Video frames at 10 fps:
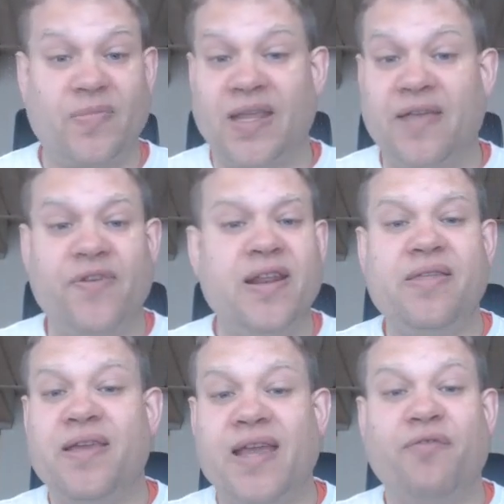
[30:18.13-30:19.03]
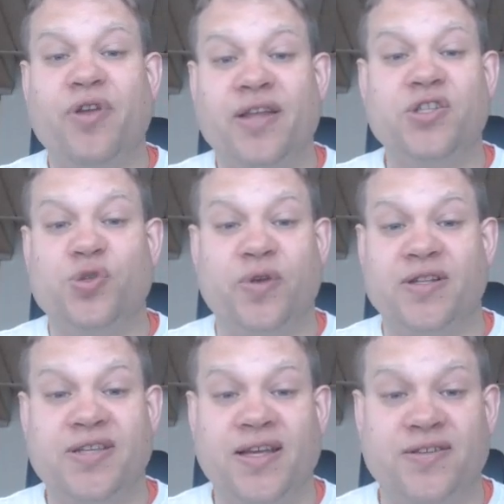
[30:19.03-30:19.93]
If anything ever gets too
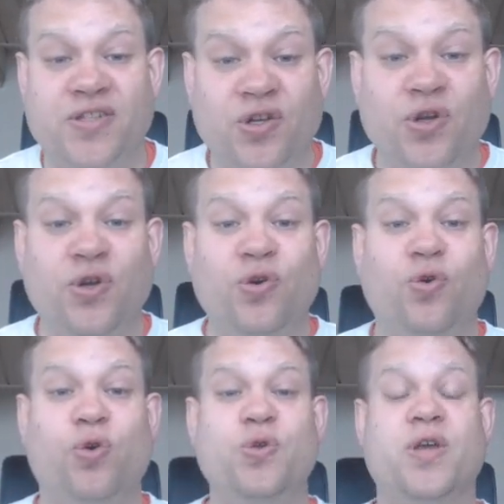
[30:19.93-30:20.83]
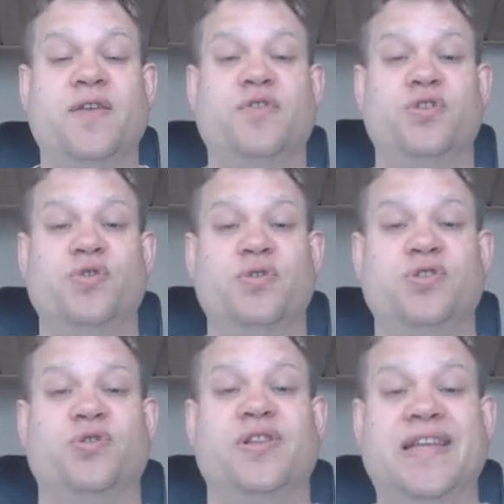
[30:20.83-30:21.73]
intense, all you have to do is
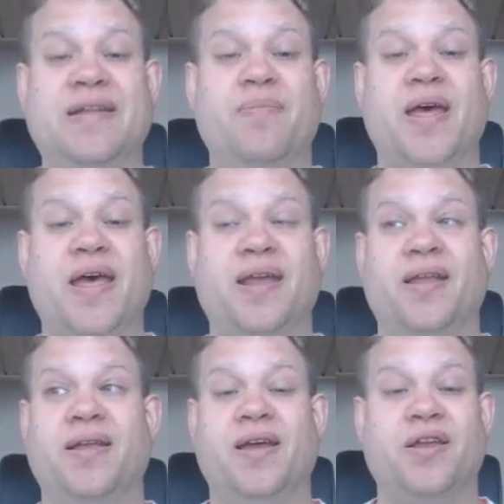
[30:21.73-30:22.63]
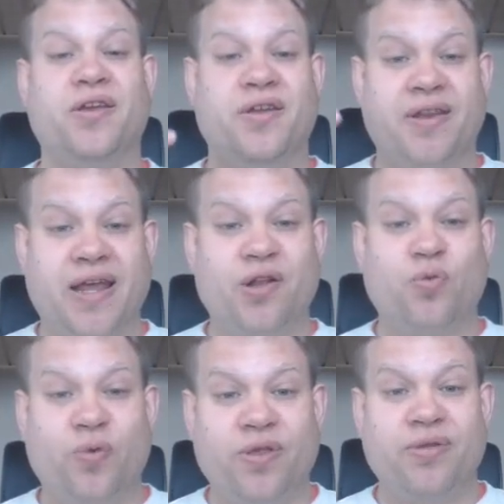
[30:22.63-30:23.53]
to lean back and kind of connect
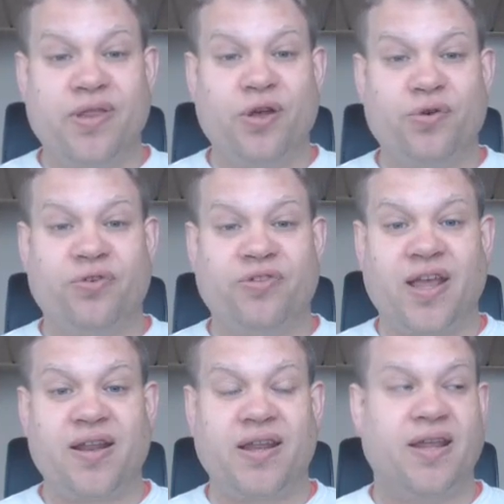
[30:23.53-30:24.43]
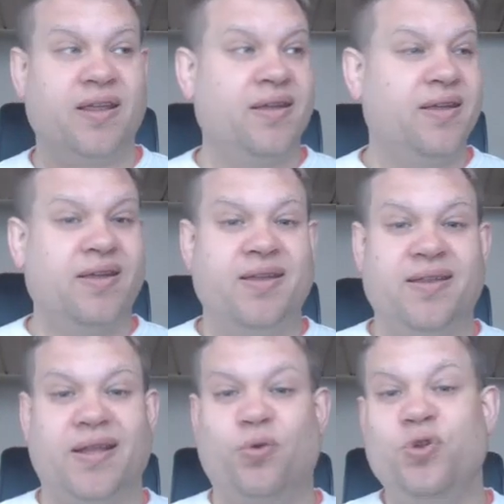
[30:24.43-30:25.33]
with the understanding
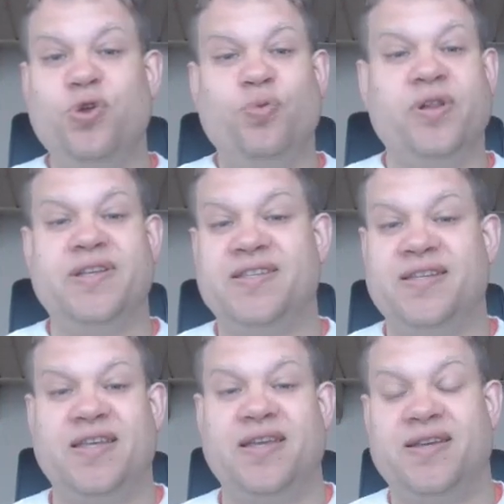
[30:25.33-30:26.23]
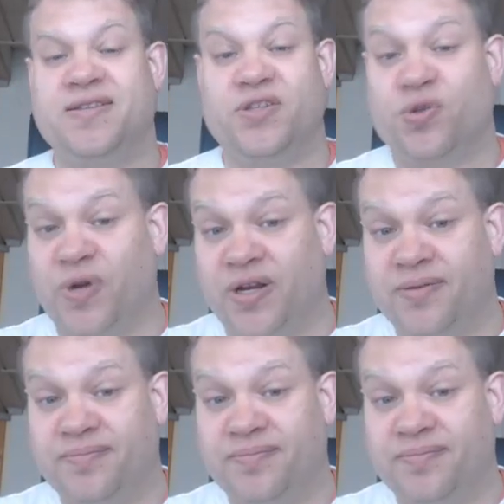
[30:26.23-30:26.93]
that all you're really seeing is a screen.